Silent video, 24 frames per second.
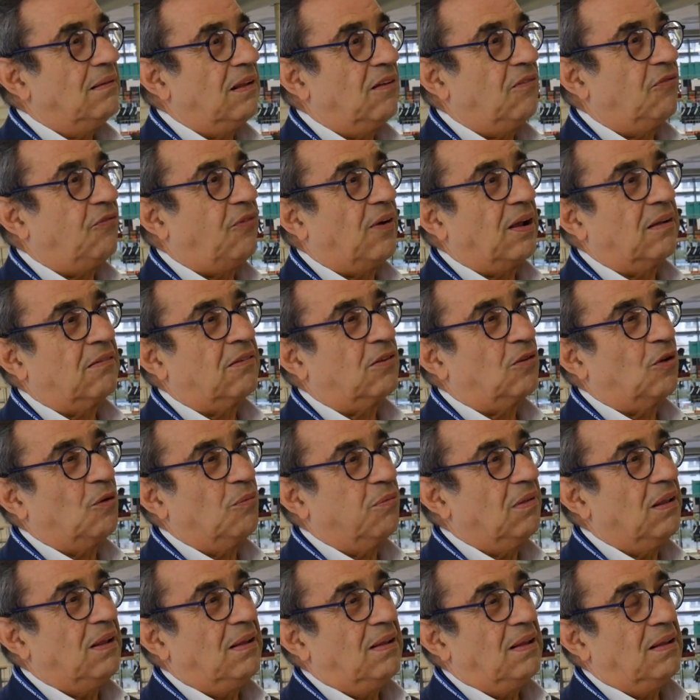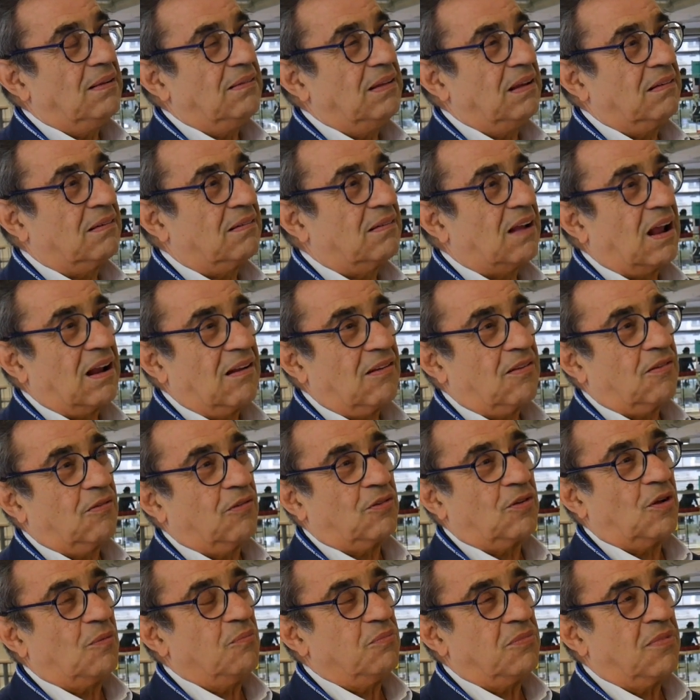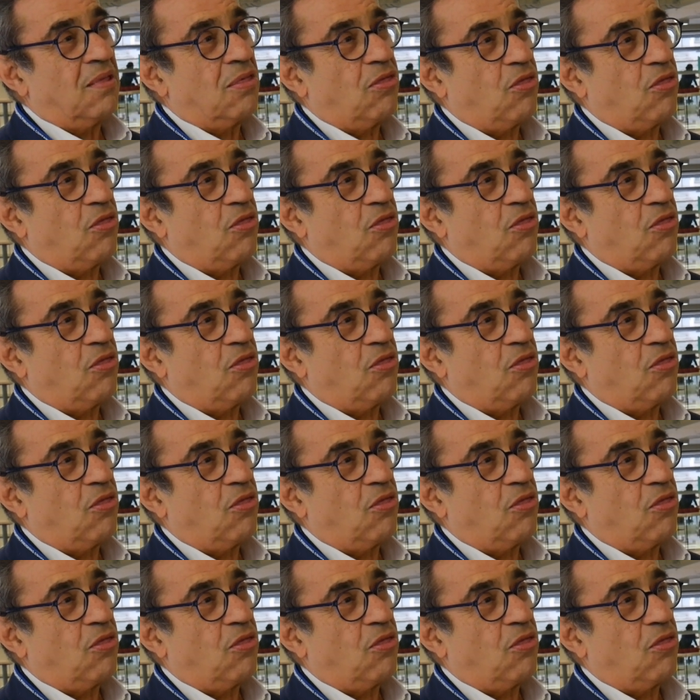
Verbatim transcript: the facts some they cite some